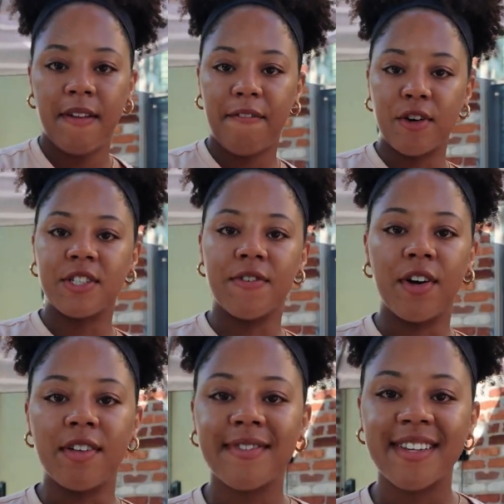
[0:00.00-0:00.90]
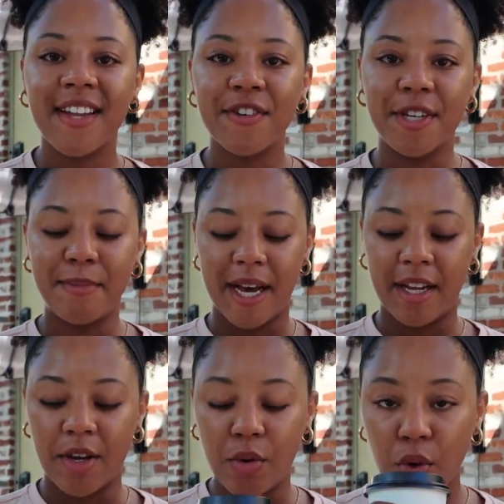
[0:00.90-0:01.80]
First of all, love a good
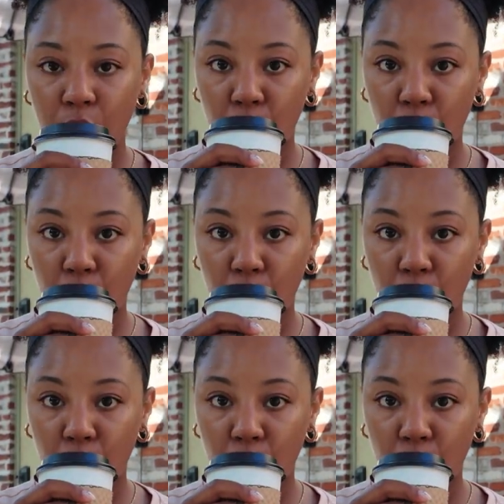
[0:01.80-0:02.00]
patio.